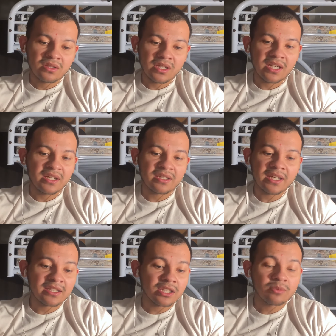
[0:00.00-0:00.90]
And I
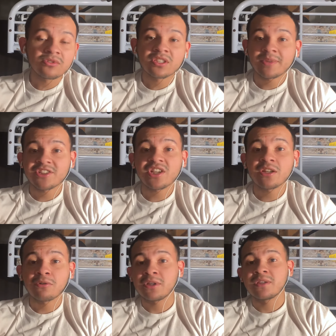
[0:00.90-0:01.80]
ended up losing my
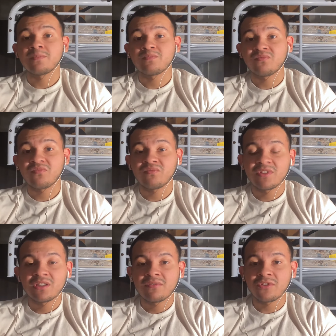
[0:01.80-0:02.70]
channel again.
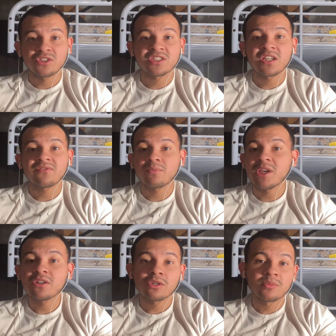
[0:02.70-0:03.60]
First time for
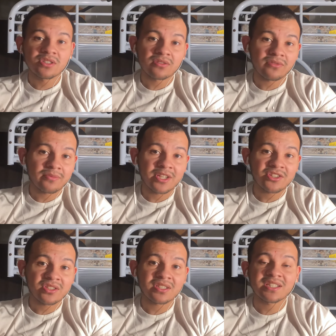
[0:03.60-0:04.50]
medical
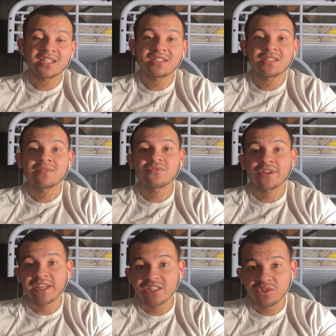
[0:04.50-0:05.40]
misinformation, the second time for
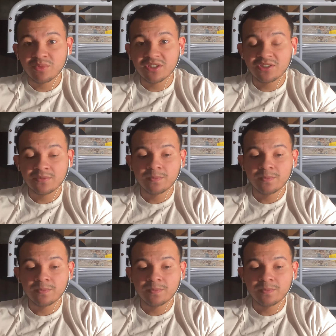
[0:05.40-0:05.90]
hate speech.